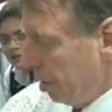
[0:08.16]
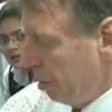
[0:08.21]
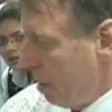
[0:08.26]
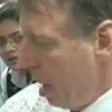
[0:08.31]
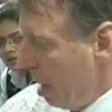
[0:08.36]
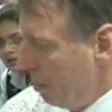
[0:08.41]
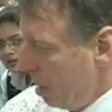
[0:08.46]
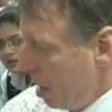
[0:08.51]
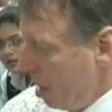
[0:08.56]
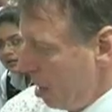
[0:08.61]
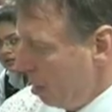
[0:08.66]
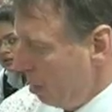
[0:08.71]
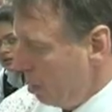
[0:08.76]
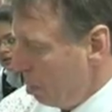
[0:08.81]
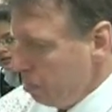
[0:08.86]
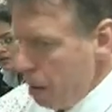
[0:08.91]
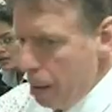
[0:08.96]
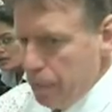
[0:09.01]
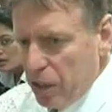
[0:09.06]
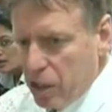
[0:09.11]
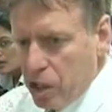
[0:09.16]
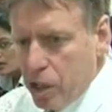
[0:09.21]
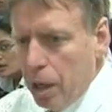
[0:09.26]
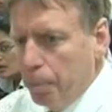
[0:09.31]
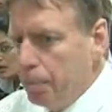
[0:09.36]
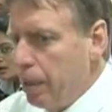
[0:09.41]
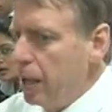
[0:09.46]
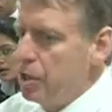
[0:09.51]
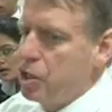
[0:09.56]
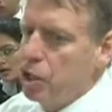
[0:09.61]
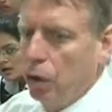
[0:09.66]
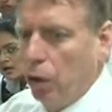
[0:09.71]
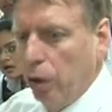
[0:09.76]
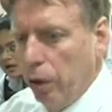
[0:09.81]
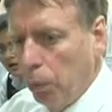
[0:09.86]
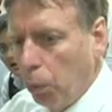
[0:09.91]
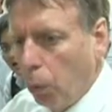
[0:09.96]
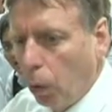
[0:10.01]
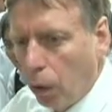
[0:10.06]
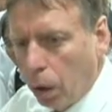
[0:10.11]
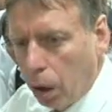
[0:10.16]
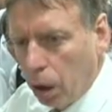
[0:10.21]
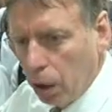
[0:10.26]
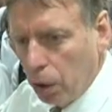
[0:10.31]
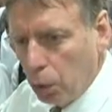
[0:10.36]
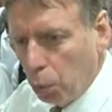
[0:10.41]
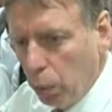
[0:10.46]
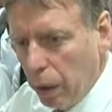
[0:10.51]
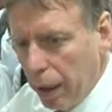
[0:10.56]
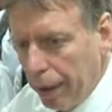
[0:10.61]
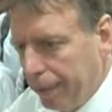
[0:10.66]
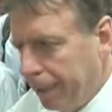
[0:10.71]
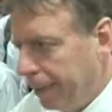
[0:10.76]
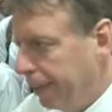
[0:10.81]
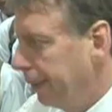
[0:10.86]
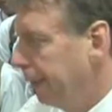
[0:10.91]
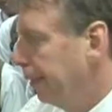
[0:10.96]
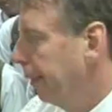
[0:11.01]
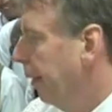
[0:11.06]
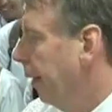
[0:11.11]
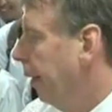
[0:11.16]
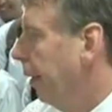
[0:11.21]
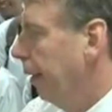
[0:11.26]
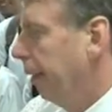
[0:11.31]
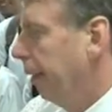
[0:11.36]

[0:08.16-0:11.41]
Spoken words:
you're maybe, you maybe see a patient on the ward with,